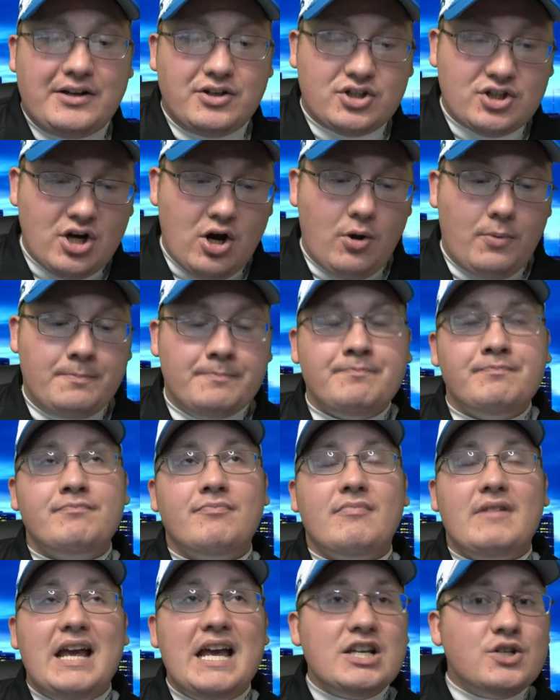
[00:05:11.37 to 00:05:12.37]
So,
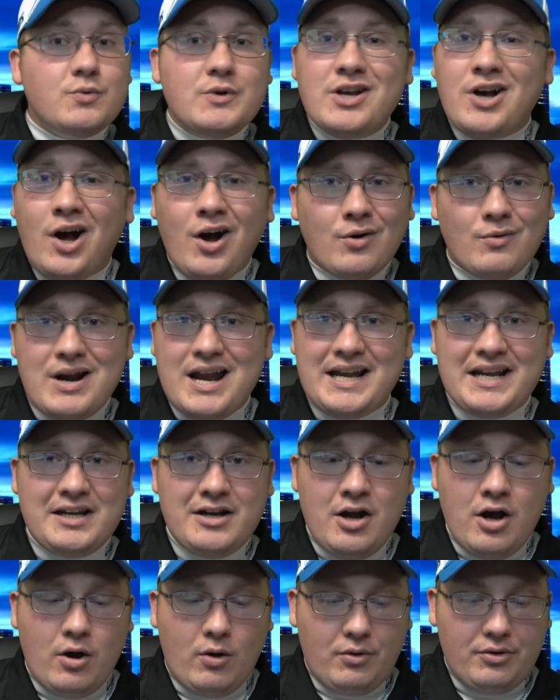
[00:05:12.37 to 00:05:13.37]
as we already
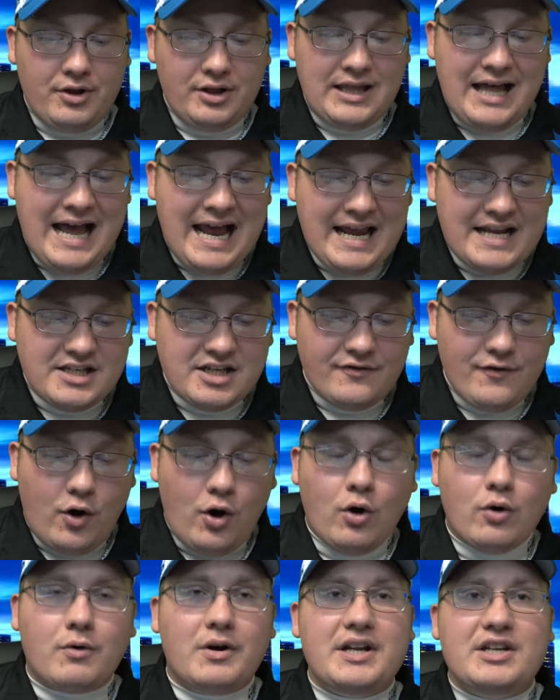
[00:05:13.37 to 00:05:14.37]
know, the Lions have
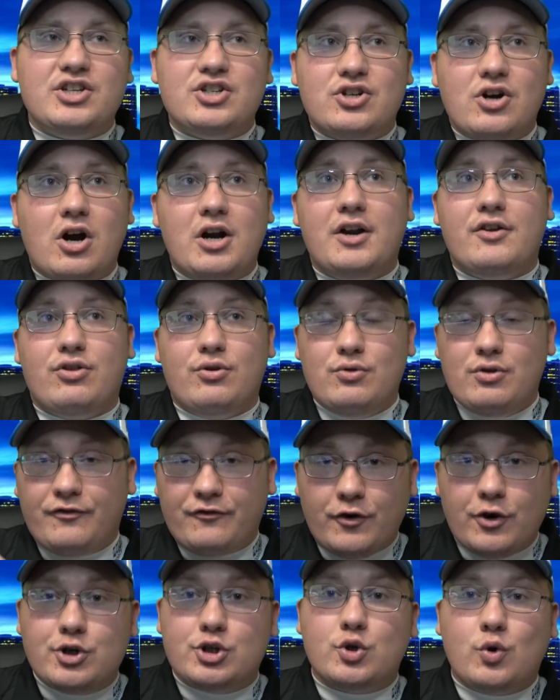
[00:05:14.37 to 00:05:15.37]
already started through the
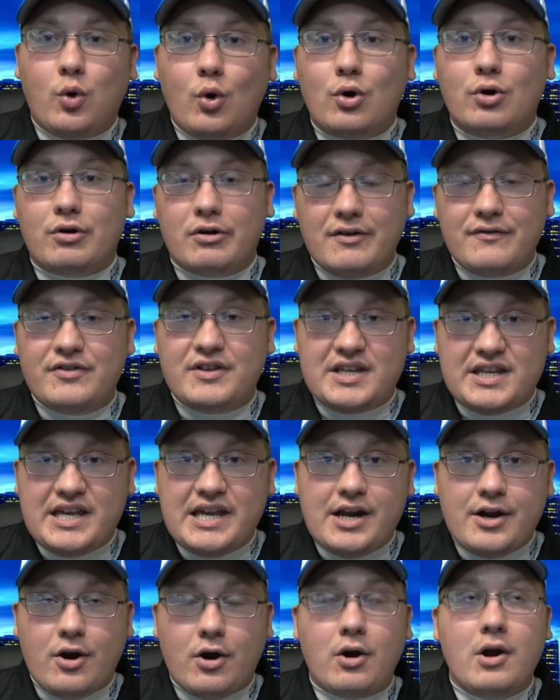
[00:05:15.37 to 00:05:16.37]
first quarter of the
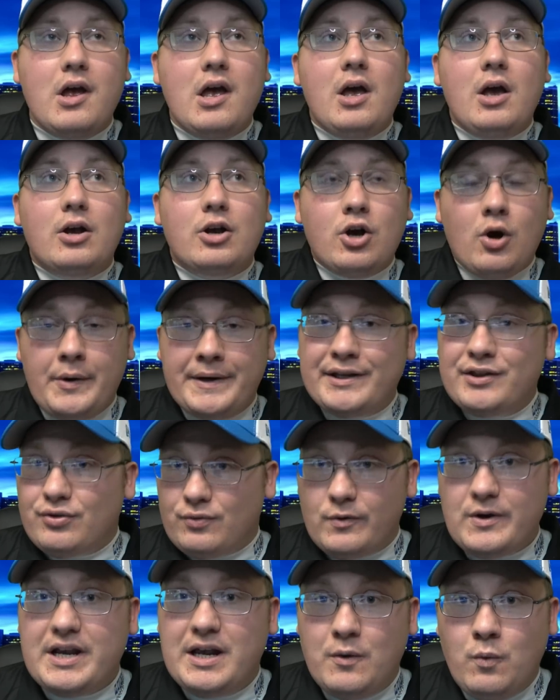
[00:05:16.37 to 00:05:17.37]
year going
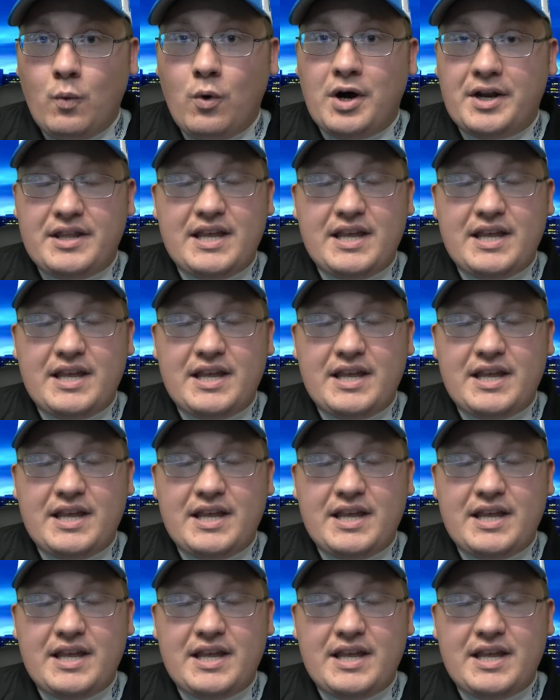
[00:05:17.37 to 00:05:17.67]
3-1.